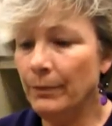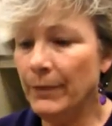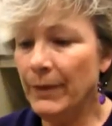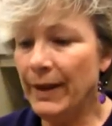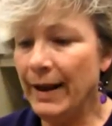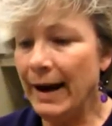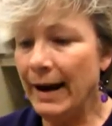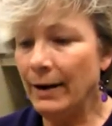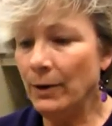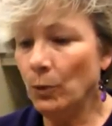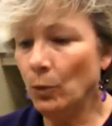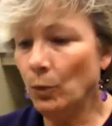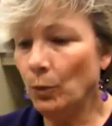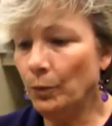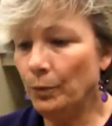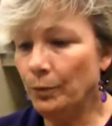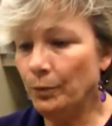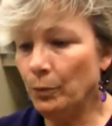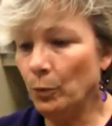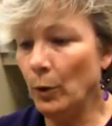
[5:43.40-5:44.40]
That
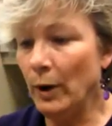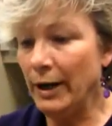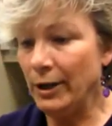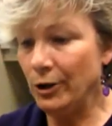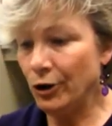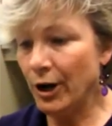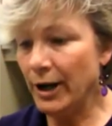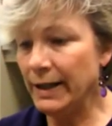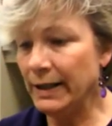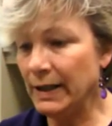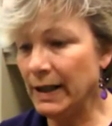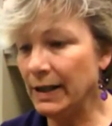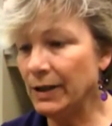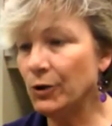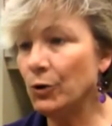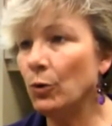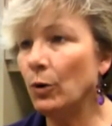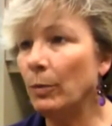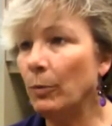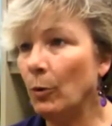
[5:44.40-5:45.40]
when Chase
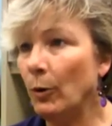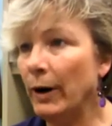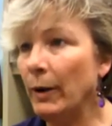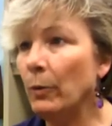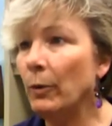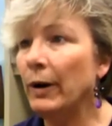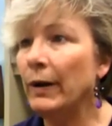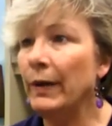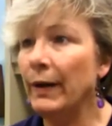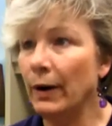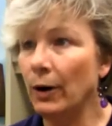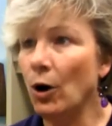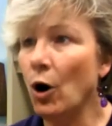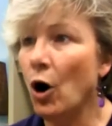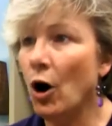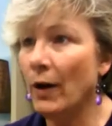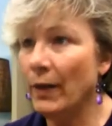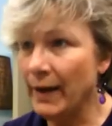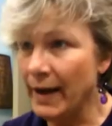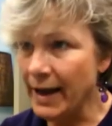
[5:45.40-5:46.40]
gets to a point where they're
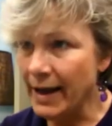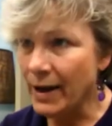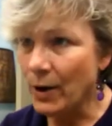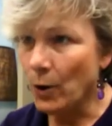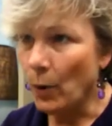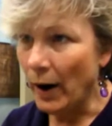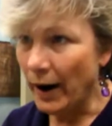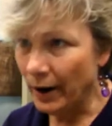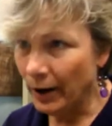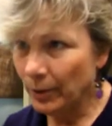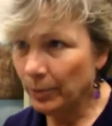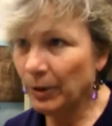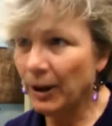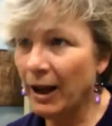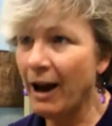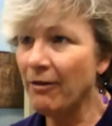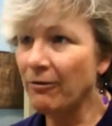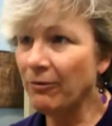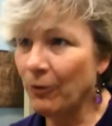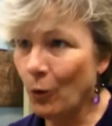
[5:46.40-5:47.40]
on the Equator
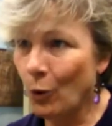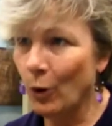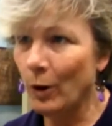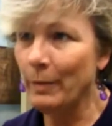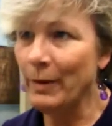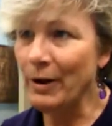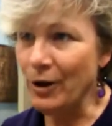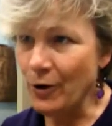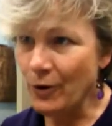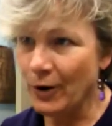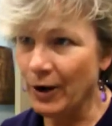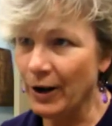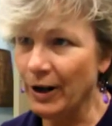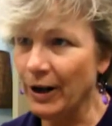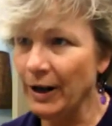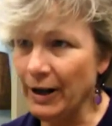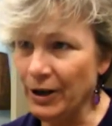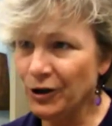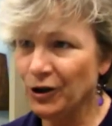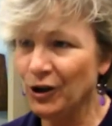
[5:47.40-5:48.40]
platform and you can
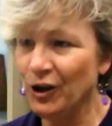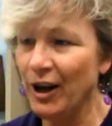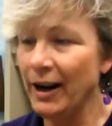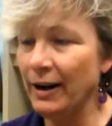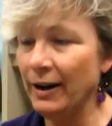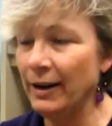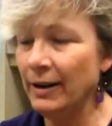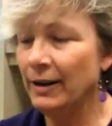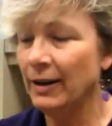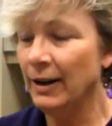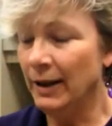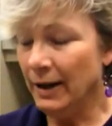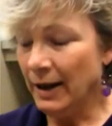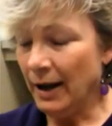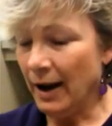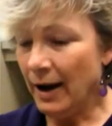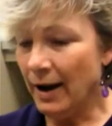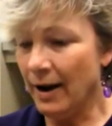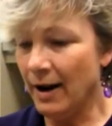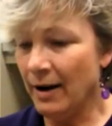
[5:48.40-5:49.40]
initiate it,
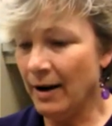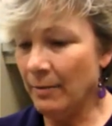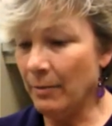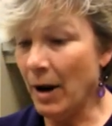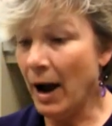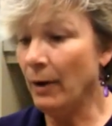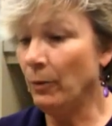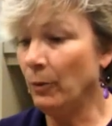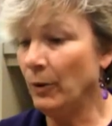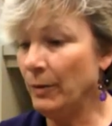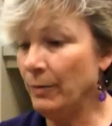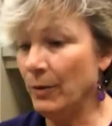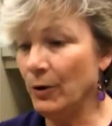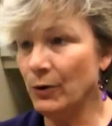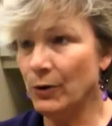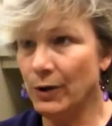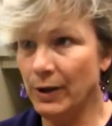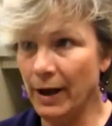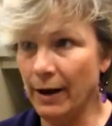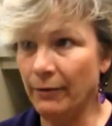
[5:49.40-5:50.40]
I would
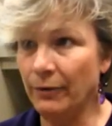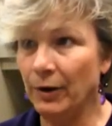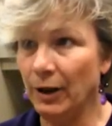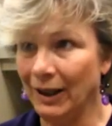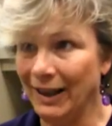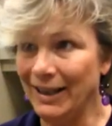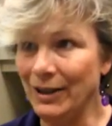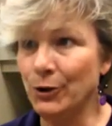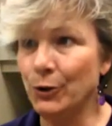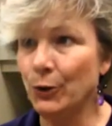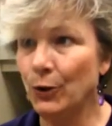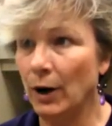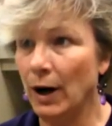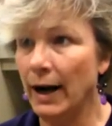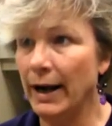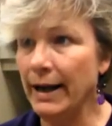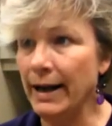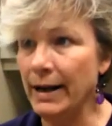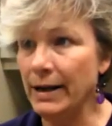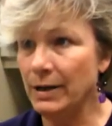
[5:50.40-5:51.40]
most definitely
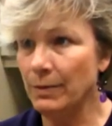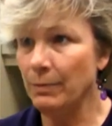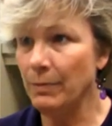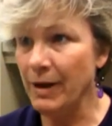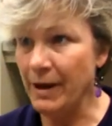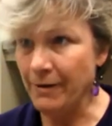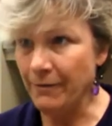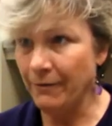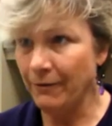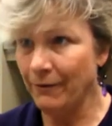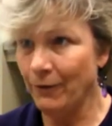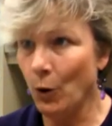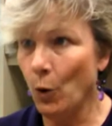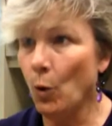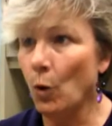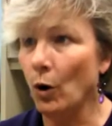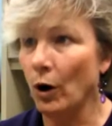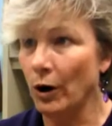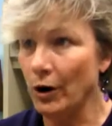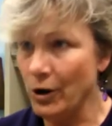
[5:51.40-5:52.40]
try it
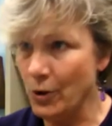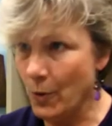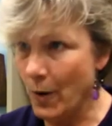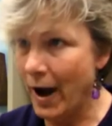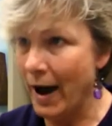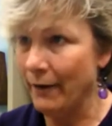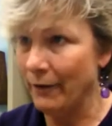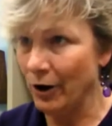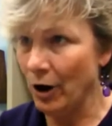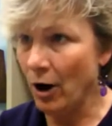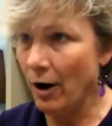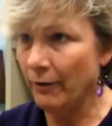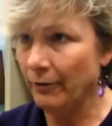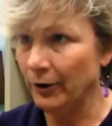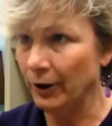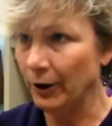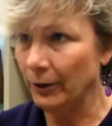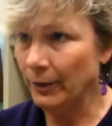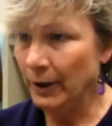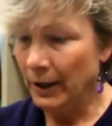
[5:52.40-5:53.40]
before you have an
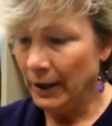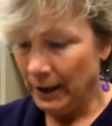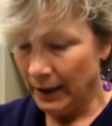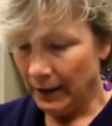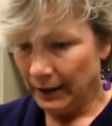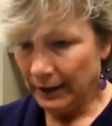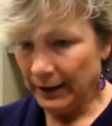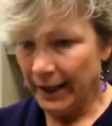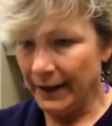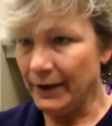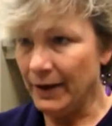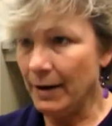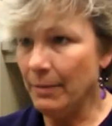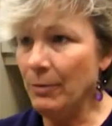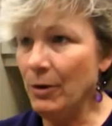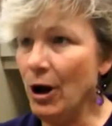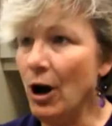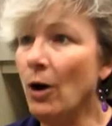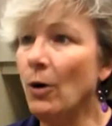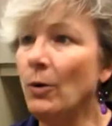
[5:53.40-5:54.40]
offer. Let
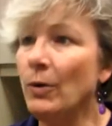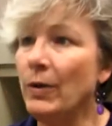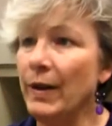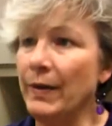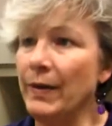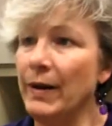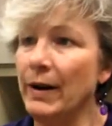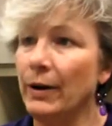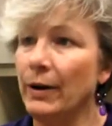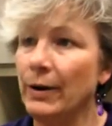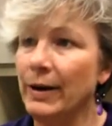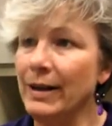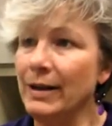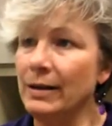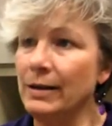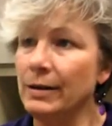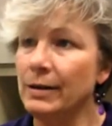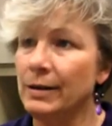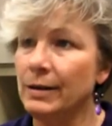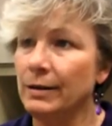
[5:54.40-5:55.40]
them know that there
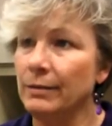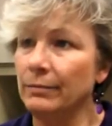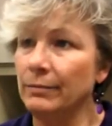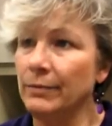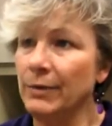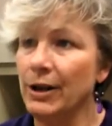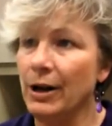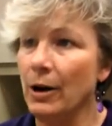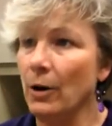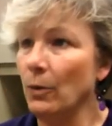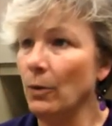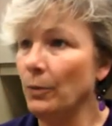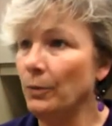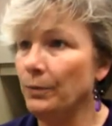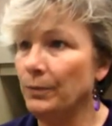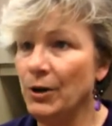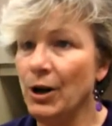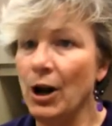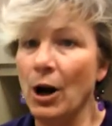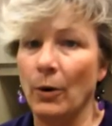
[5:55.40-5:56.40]
is,
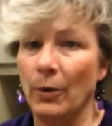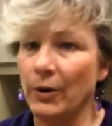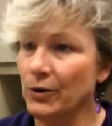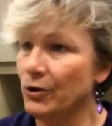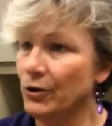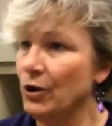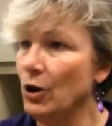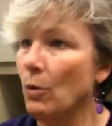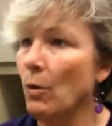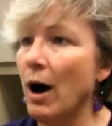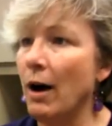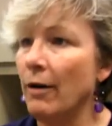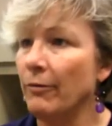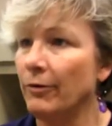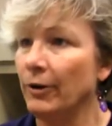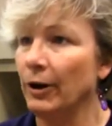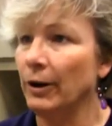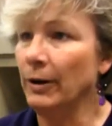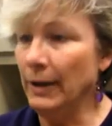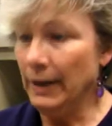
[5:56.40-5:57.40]
no, there's no
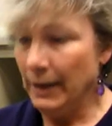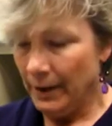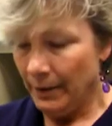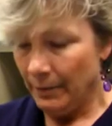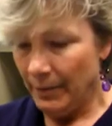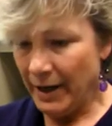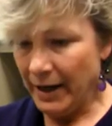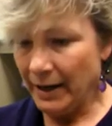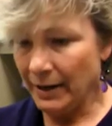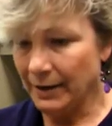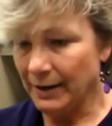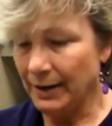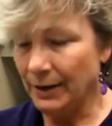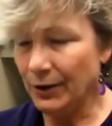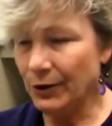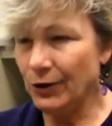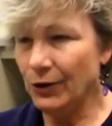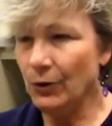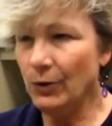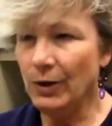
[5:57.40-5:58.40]
offer. Because
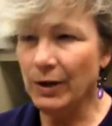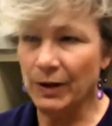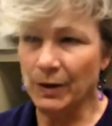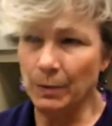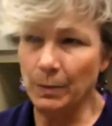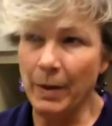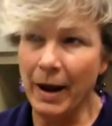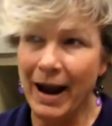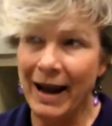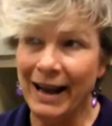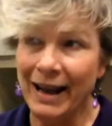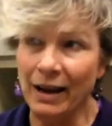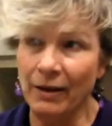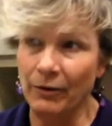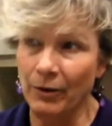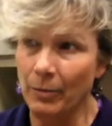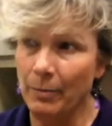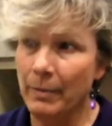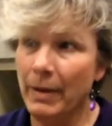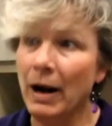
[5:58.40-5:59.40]
as soon as Bank
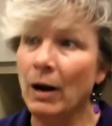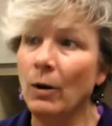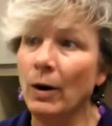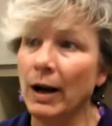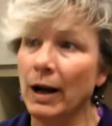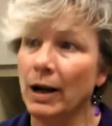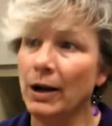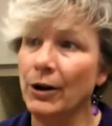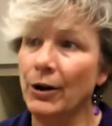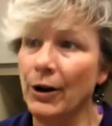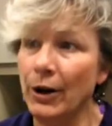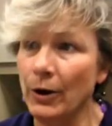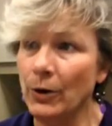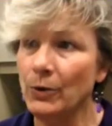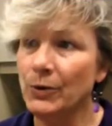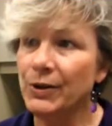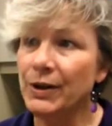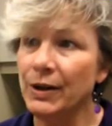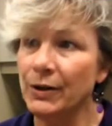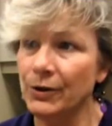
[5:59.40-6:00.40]
of America
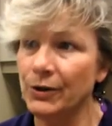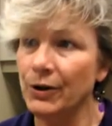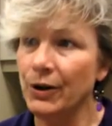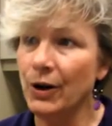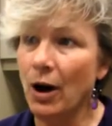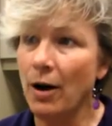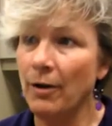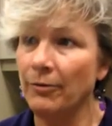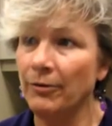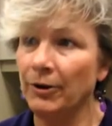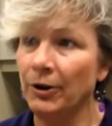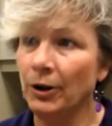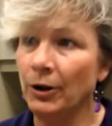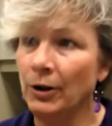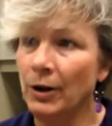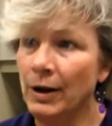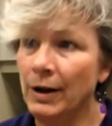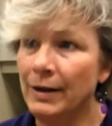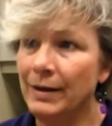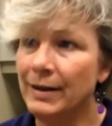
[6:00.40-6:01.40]
knows there's an
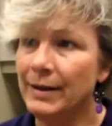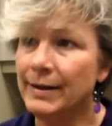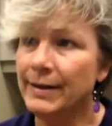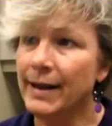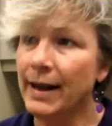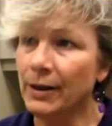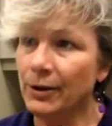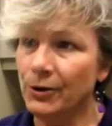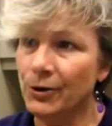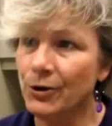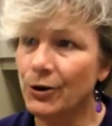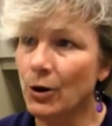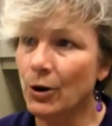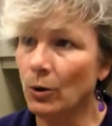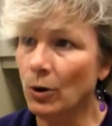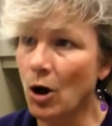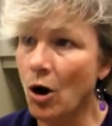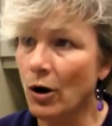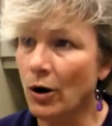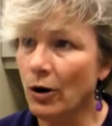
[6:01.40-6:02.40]
offer, the seller's no
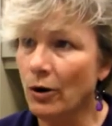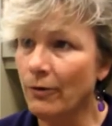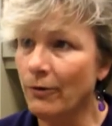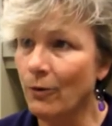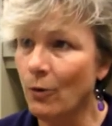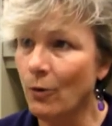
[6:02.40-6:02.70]
longer